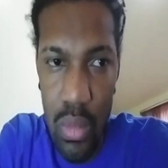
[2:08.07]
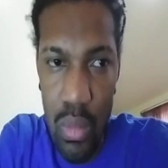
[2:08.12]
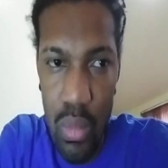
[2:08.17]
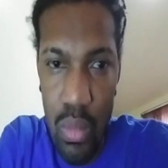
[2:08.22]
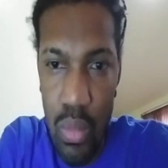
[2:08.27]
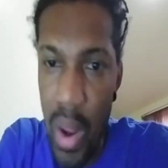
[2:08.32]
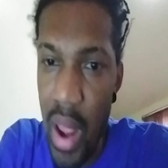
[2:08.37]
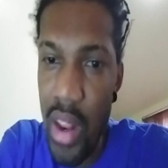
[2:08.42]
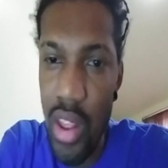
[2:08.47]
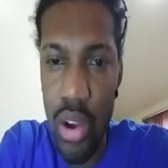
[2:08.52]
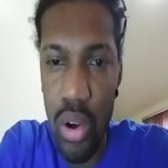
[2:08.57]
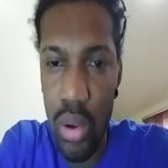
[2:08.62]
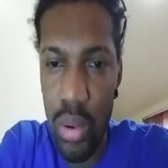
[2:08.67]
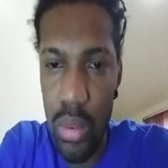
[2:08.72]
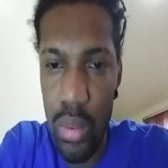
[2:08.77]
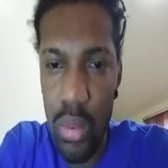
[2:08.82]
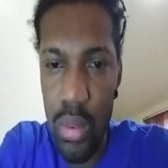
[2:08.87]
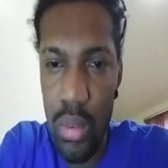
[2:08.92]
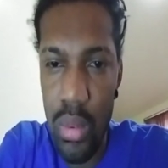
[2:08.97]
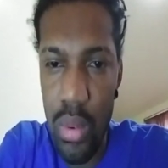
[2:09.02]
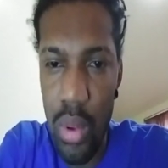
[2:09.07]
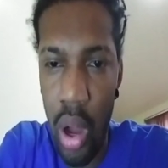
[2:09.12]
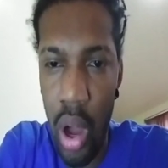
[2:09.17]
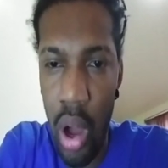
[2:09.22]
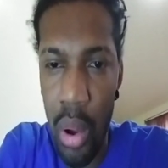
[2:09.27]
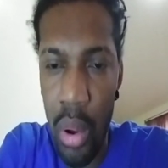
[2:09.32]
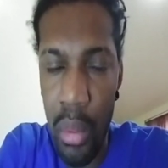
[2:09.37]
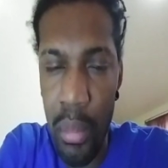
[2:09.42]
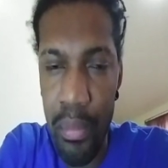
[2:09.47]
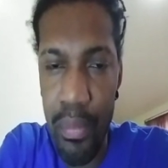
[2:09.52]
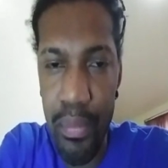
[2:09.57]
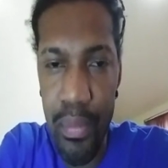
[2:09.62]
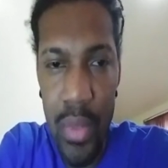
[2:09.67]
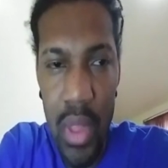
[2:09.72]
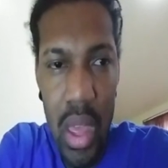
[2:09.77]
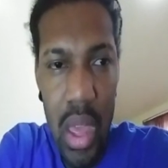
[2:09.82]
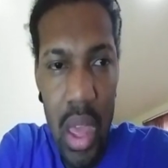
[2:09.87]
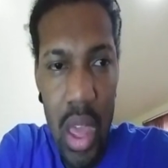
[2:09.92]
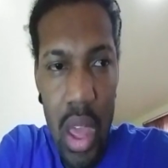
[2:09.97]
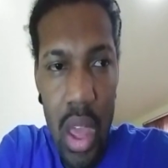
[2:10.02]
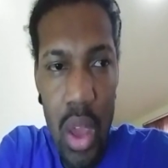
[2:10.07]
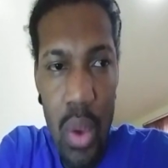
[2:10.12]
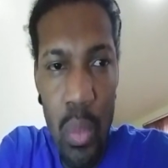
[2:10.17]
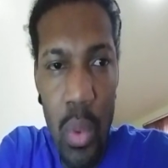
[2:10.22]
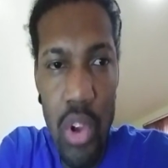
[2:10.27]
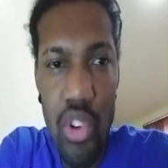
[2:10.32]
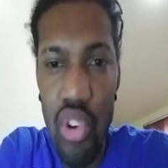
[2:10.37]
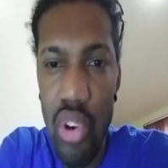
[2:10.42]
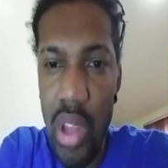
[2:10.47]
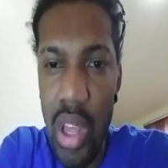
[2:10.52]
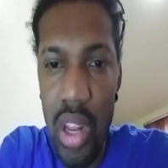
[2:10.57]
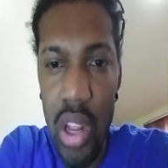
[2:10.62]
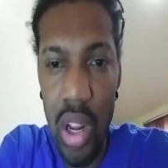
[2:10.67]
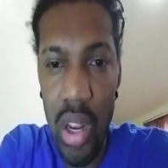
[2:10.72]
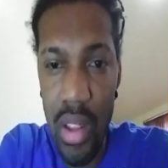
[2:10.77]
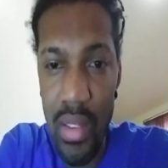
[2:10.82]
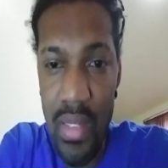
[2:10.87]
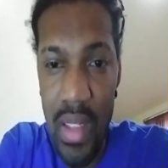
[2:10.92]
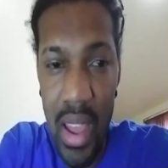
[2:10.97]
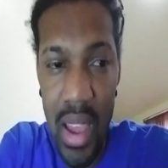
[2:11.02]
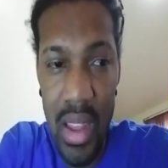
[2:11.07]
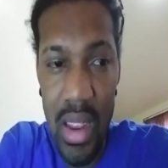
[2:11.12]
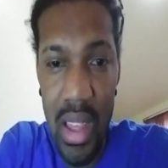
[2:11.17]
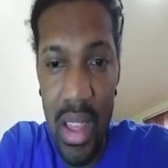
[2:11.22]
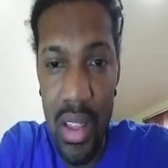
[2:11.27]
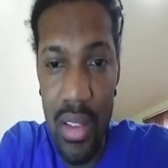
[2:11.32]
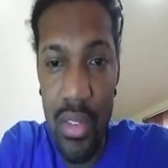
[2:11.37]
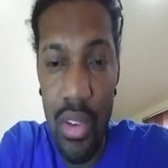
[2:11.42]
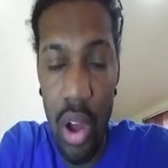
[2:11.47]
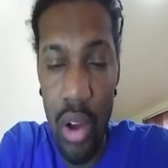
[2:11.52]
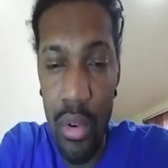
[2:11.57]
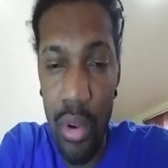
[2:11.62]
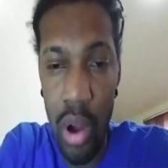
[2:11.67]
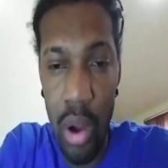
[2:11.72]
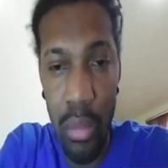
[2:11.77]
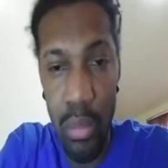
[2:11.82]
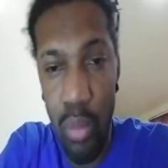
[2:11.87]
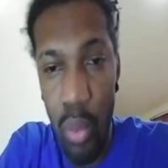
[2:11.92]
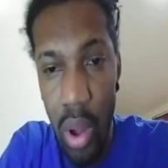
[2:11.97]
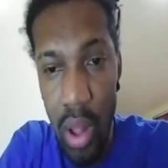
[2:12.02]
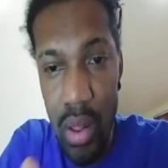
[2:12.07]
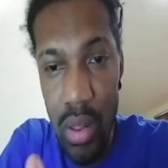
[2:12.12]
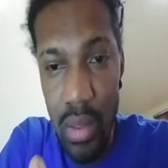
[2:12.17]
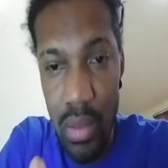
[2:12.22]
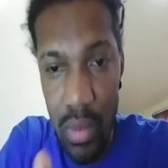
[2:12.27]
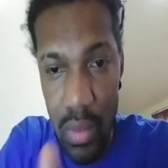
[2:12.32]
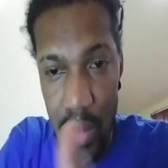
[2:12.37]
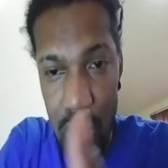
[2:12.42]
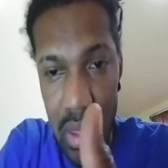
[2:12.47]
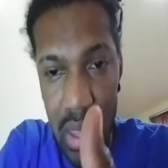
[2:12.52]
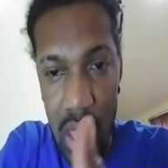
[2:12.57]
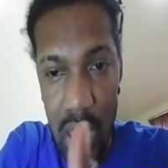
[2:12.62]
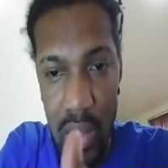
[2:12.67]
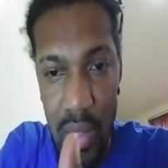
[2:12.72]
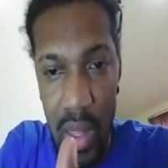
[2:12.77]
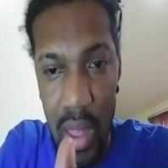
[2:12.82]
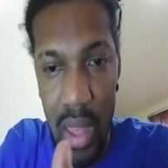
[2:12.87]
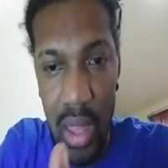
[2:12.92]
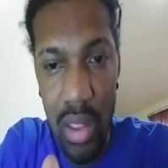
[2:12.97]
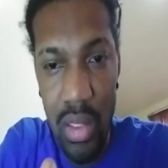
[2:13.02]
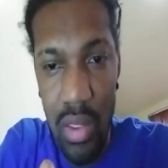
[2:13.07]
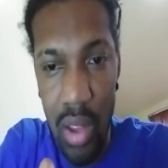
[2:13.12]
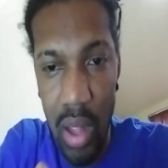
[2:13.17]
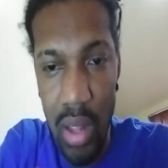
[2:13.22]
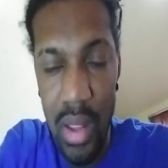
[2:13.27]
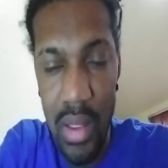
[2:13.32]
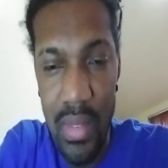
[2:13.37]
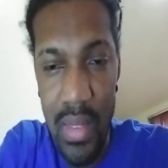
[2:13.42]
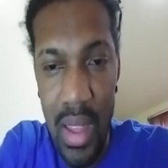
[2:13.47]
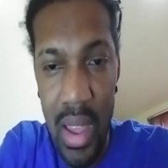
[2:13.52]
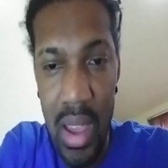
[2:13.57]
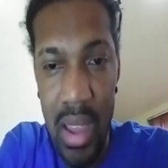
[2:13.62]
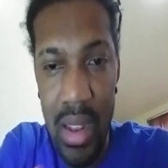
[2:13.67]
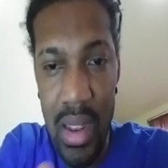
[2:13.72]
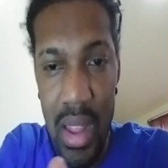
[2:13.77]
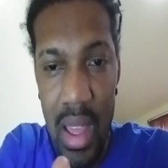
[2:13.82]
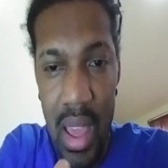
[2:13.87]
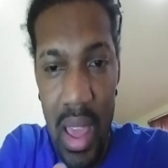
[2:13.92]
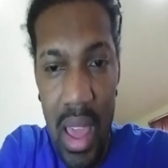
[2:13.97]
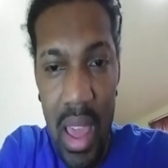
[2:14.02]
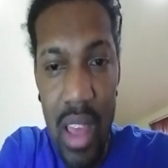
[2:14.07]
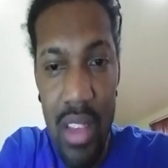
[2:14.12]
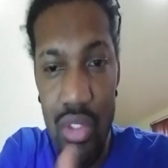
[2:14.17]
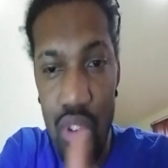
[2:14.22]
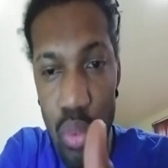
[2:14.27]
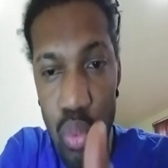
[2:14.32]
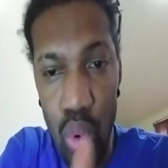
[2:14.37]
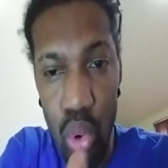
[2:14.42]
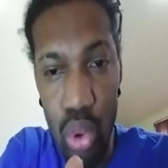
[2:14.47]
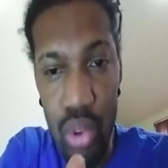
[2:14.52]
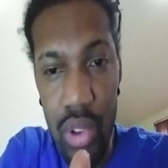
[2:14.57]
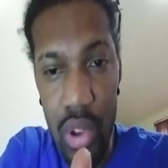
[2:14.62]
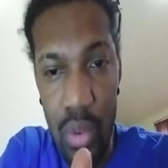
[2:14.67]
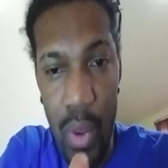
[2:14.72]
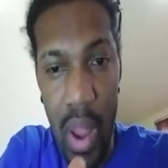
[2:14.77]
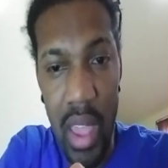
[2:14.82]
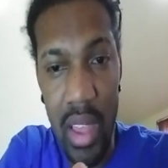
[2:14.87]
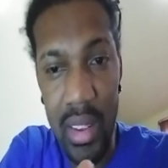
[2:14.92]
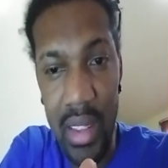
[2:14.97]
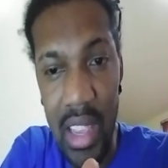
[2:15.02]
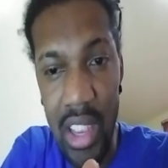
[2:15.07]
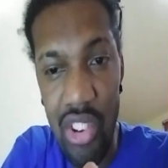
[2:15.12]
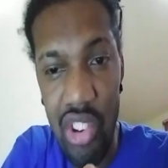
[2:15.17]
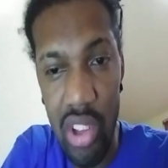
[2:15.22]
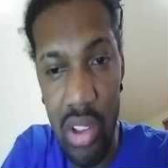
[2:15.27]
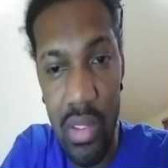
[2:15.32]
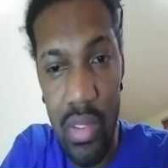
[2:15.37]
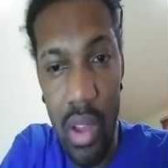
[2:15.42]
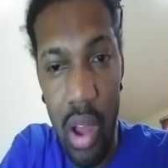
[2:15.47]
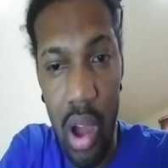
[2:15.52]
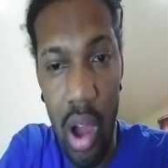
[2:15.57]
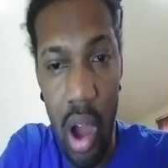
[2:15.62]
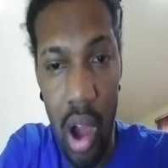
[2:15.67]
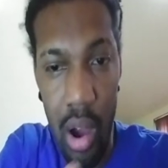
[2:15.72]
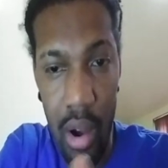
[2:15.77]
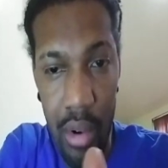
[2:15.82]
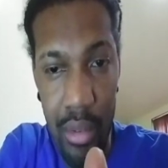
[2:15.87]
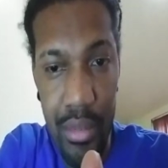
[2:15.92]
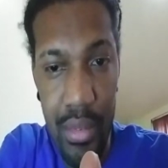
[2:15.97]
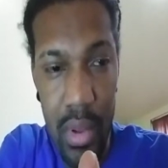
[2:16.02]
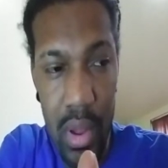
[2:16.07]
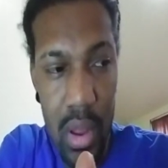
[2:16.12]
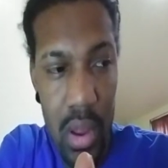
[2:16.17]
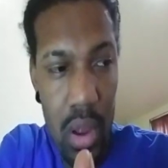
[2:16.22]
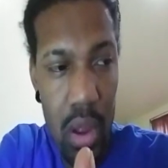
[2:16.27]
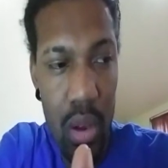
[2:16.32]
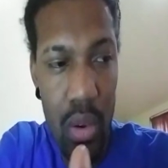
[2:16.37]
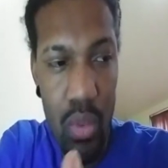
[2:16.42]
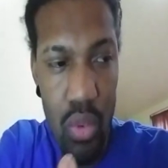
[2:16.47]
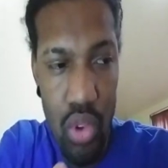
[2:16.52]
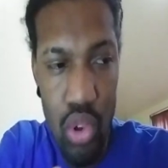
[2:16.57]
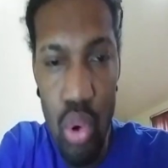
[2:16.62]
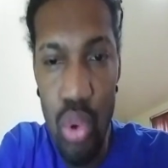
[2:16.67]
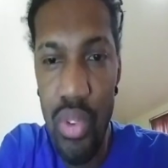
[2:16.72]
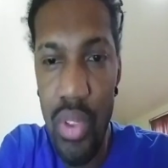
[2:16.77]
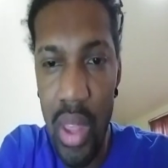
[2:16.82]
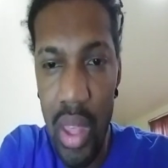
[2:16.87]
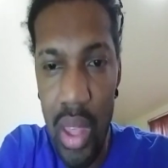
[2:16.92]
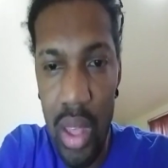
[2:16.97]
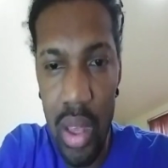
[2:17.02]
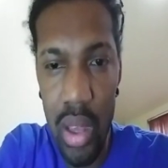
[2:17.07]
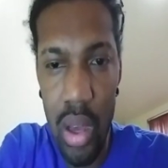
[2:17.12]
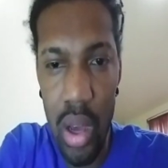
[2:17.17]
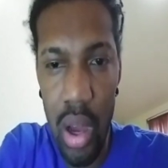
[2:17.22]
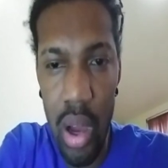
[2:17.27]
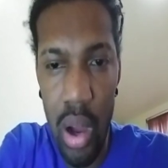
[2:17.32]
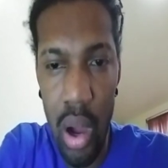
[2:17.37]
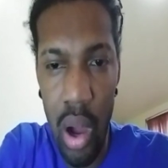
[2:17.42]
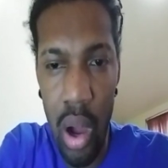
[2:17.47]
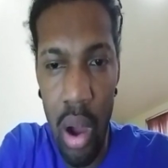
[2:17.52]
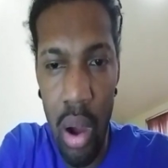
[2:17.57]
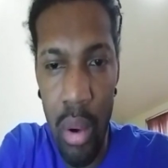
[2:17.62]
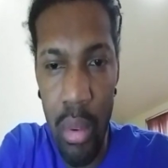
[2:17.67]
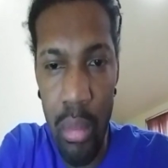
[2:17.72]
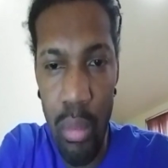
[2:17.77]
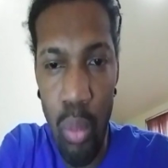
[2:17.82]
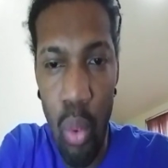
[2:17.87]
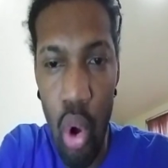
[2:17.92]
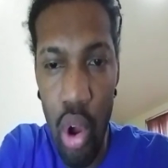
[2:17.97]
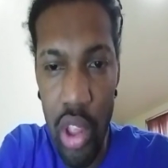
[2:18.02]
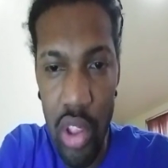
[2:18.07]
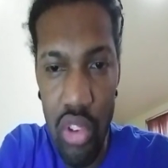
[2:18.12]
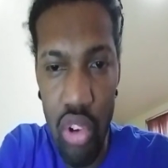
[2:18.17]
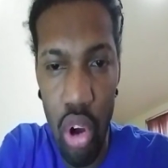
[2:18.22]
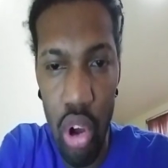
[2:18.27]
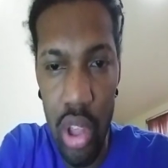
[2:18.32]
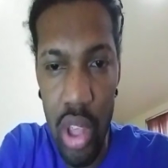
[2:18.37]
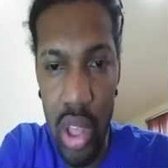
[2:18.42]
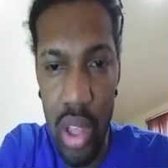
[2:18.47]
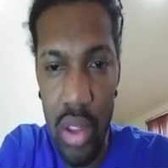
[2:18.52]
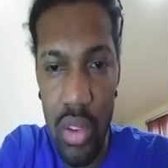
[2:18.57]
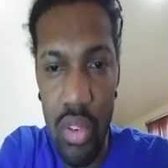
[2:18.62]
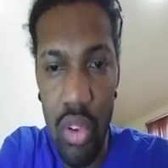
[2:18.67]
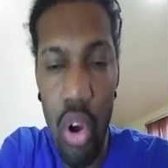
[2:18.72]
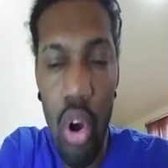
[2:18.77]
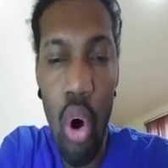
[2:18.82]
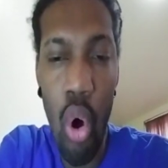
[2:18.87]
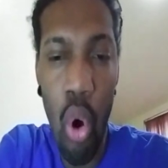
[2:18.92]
radio. What you need to understand is one key thing to understand is the rules and regulations of using walkie-talkies